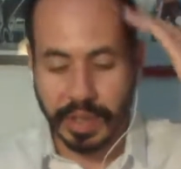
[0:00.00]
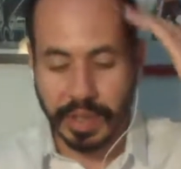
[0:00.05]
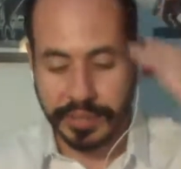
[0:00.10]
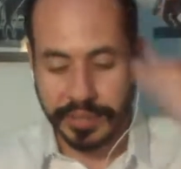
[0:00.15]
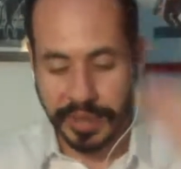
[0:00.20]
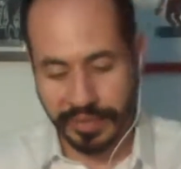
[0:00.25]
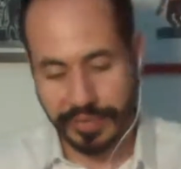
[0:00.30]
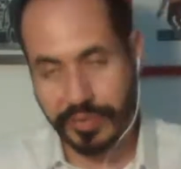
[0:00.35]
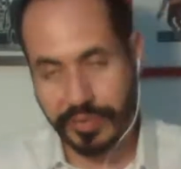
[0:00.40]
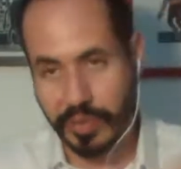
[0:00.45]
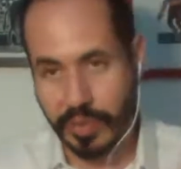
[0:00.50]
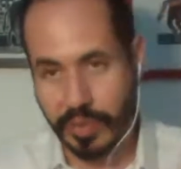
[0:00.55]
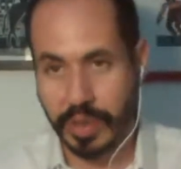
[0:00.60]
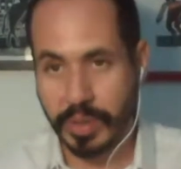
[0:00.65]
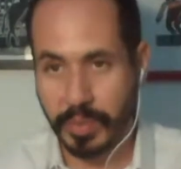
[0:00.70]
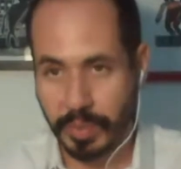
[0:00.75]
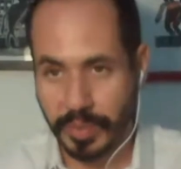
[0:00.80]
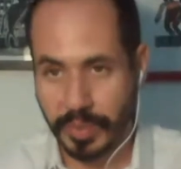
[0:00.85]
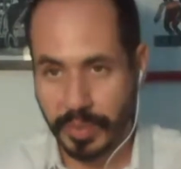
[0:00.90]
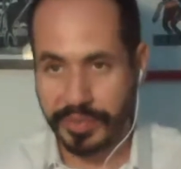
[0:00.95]

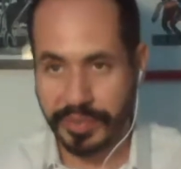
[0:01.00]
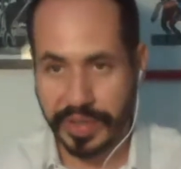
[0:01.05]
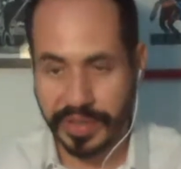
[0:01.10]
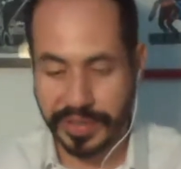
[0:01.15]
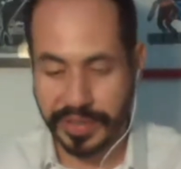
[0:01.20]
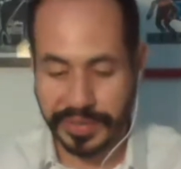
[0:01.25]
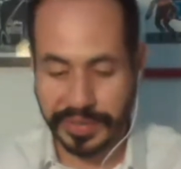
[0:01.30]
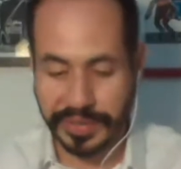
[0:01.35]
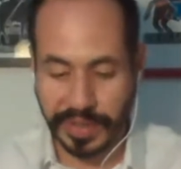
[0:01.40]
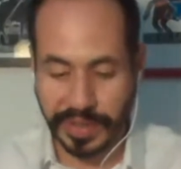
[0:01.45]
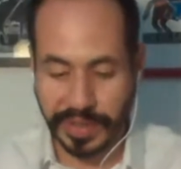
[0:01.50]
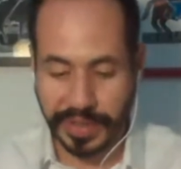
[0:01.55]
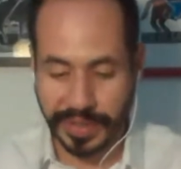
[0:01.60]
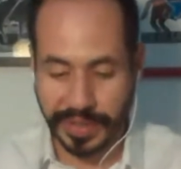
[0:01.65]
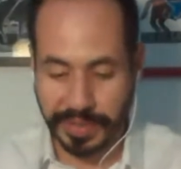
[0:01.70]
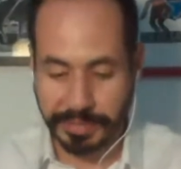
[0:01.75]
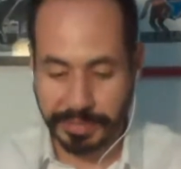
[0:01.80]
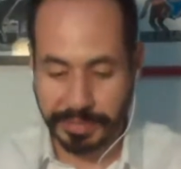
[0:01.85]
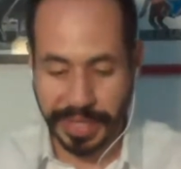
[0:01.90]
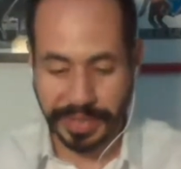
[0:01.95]
Therefore, with his
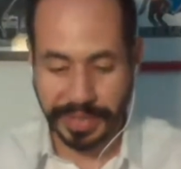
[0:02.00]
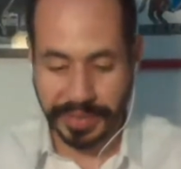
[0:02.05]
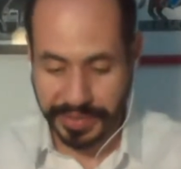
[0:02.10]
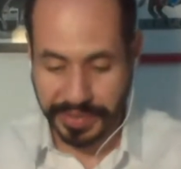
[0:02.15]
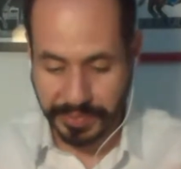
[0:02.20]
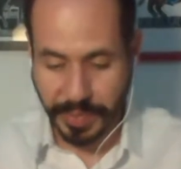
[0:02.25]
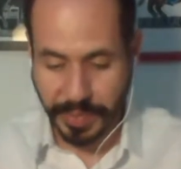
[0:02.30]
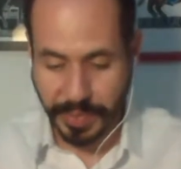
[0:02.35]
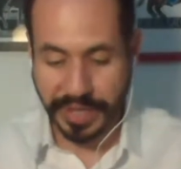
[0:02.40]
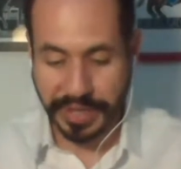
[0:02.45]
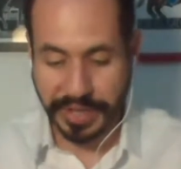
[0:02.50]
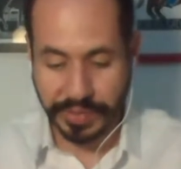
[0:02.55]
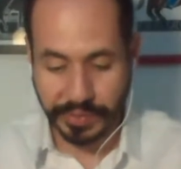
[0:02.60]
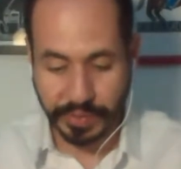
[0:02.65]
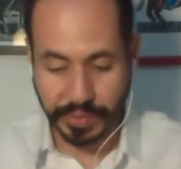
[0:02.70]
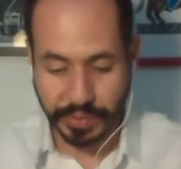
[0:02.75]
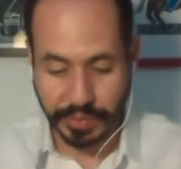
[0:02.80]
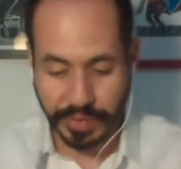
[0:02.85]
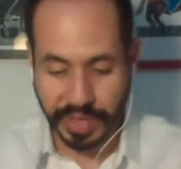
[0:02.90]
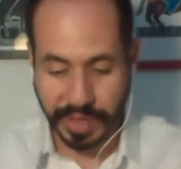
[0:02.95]
package ready
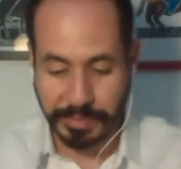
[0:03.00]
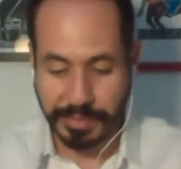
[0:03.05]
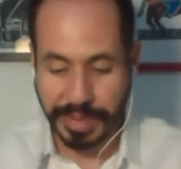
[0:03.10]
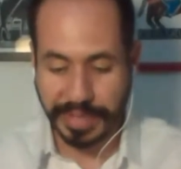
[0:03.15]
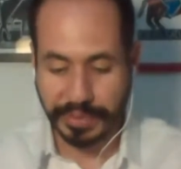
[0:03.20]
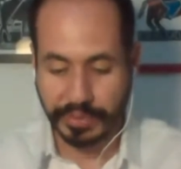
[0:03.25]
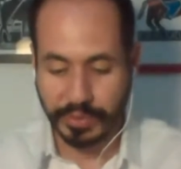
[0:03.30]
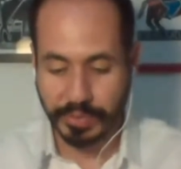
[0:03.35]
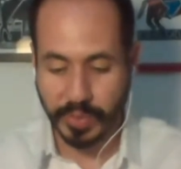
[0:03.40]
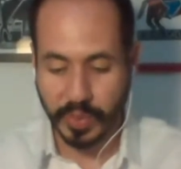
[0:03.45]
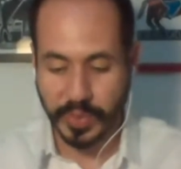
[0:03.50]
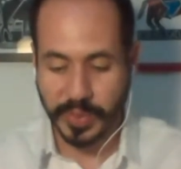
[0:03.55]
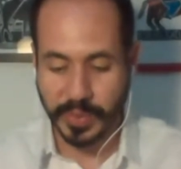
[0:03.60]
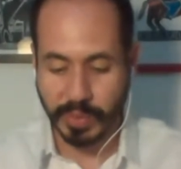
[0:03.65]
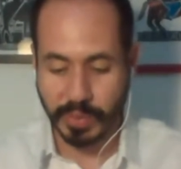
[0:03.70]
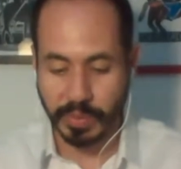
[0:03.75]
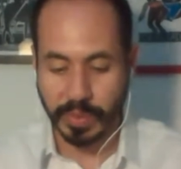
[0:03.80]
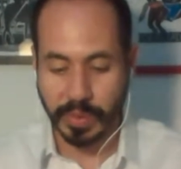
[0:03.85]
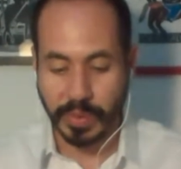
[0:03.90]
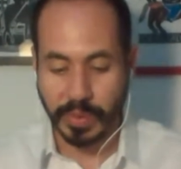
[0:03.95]
to come back to
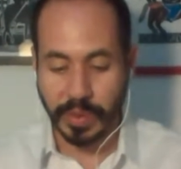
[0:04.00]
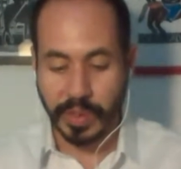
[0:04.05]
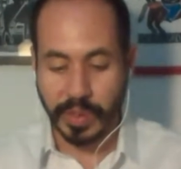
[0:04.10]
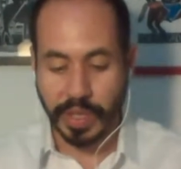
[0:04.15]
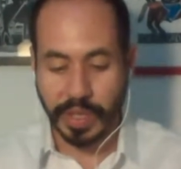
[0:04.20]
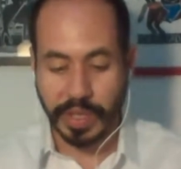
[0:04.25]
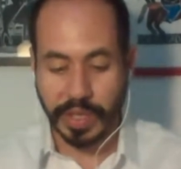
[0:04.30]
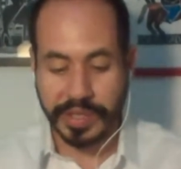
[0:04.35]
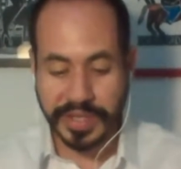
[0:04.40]
Brazil. In